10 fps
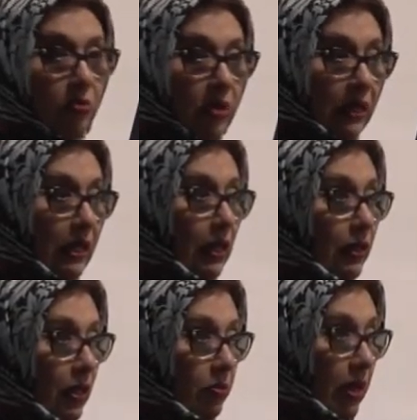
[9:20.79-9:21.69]
by the
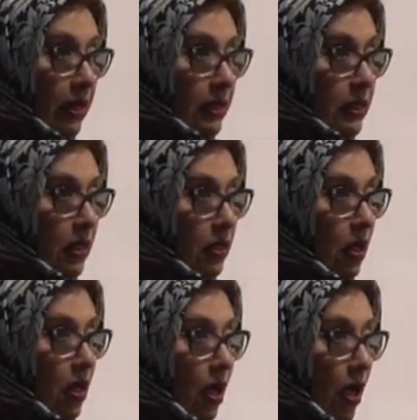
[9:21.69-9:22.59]
Atlanta Magazine.
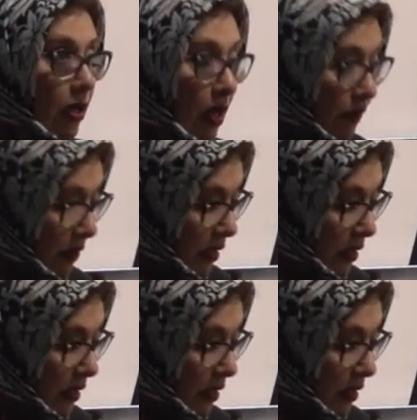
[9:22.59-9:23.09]
Kevin